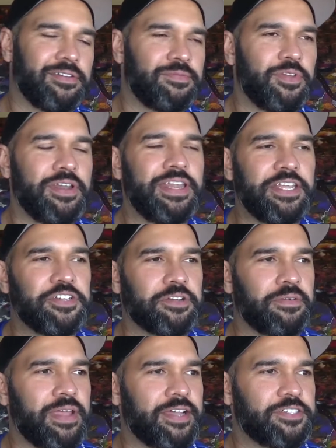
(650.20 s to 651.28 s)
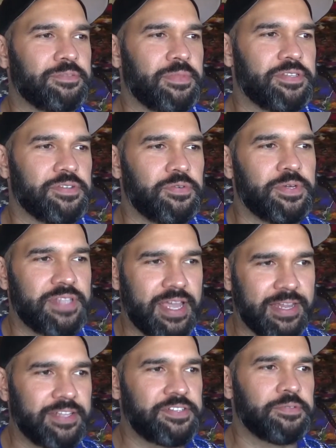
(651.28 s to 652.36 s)
not knee-jerk reaction, but there's always
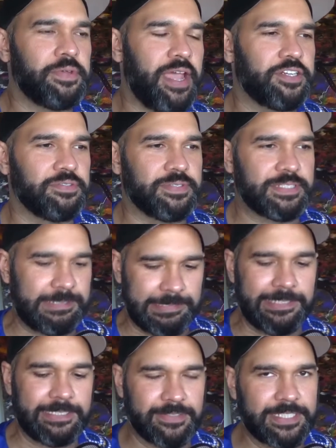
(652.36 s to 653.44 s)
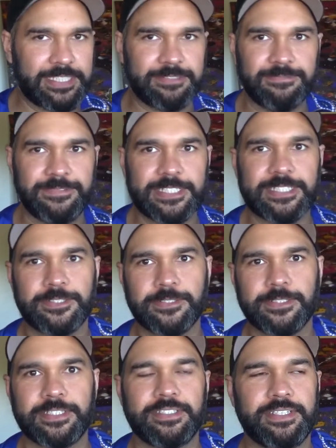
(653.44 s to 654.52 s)
that instant reaction. It's like, all right, we're going to fucking
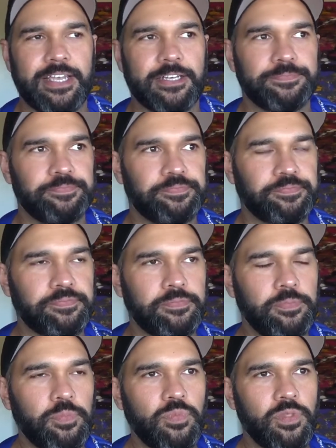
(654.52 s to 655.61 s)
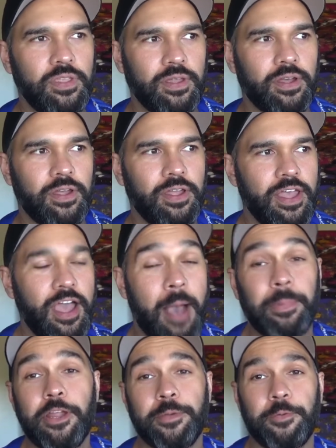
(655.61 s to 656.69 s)
sort this out. I'm a
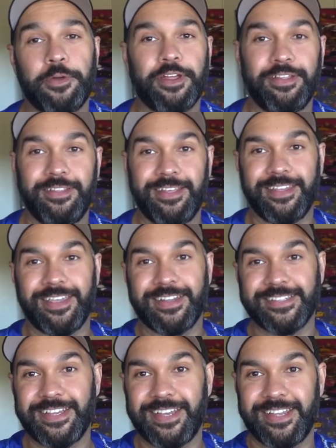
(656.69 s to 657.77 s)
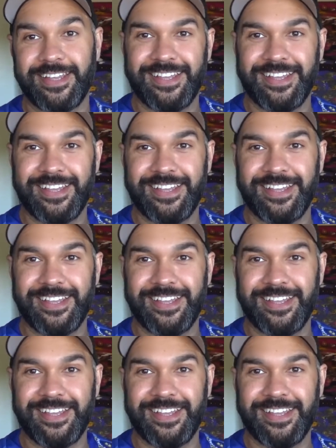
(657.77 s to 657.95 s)
little bit worried that they're going to start,